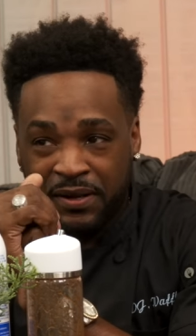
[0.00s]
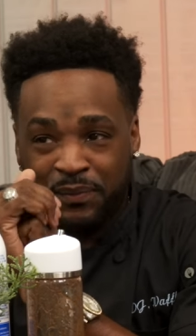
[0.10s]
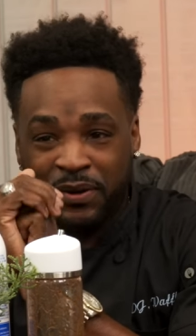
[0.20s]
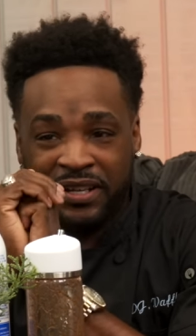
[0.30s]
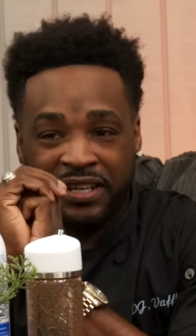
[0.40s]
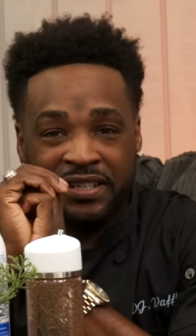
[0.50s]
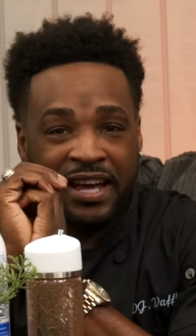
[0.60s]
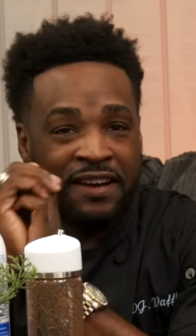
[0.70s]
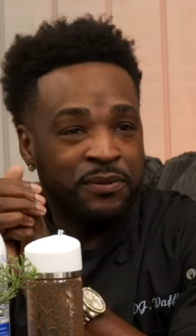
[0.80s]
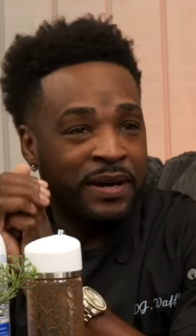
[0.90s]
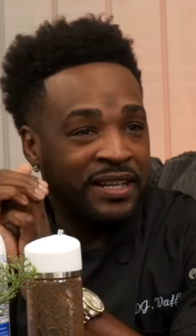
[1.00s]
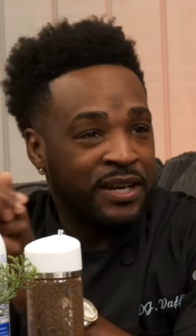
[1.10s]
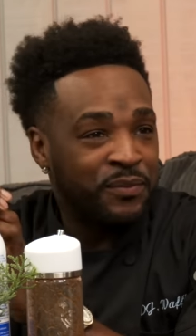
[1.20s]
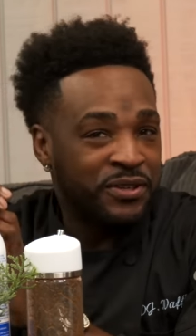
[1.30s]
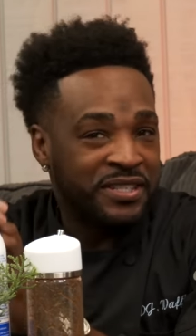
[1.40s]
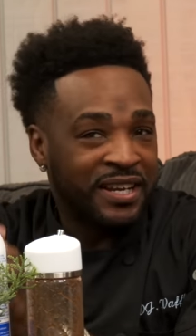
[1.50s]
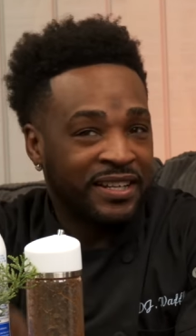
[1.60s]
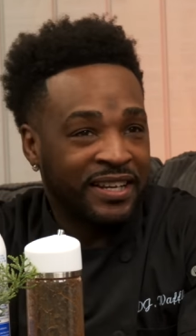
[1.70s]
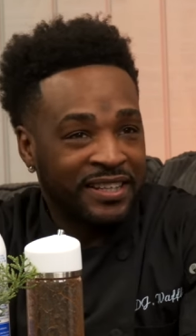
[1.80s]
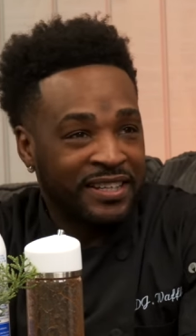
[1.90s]
But everybody kept on saying
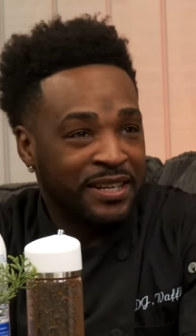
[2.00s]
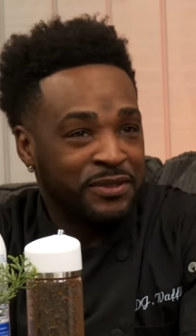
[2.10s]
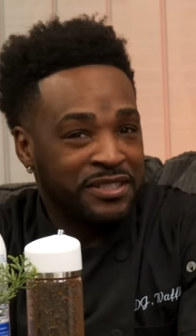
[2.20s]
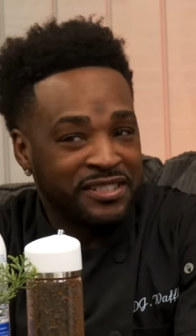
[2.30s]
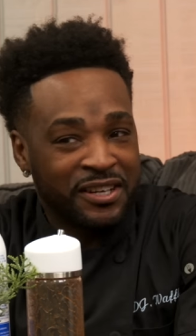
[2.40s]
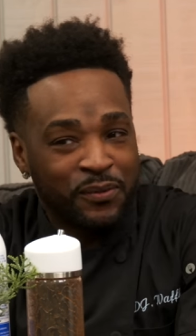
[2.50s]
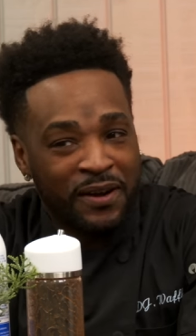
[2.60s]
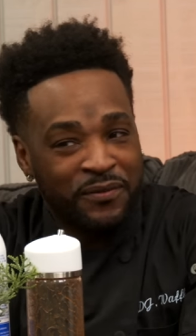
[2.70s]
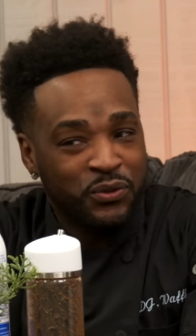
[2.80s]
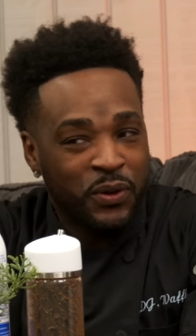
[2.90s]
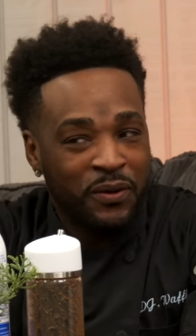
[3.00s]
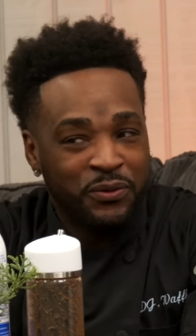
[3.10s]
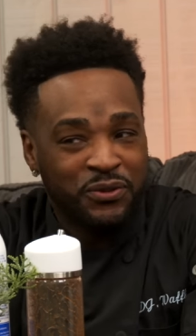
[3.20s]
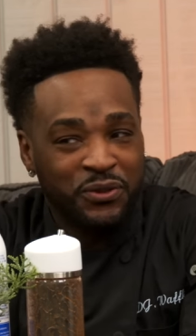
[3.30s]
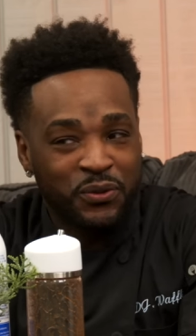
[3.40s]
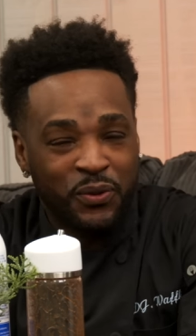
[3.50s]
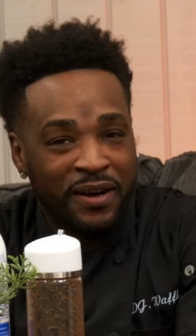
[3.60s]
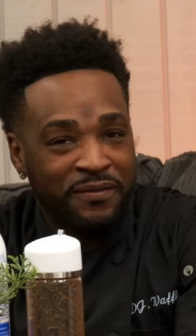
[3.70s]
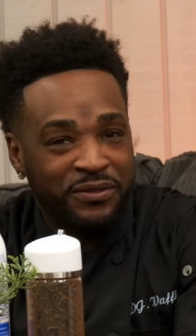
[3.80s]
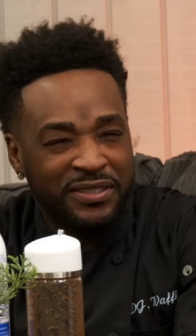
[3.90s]
like, your name is D J Waffles, why won't you do
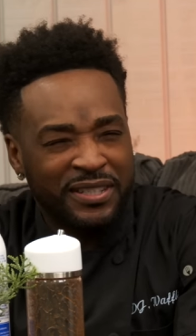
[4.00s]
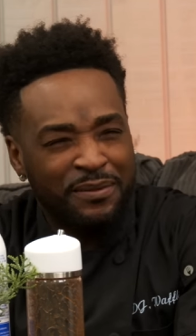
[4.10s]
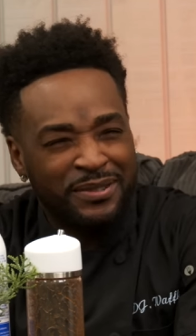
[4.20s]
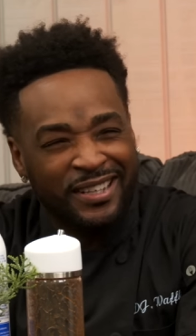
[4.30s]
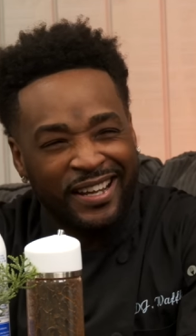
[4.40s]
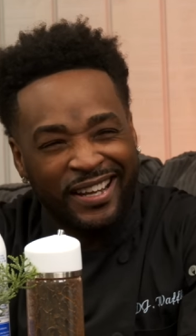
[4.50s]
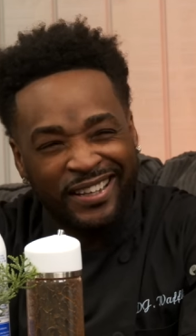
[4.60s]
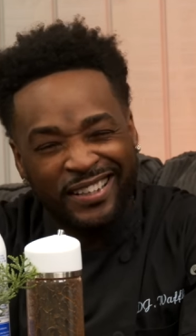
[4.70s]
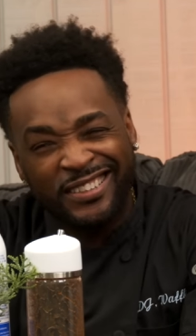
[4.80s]
waffles? And I was like,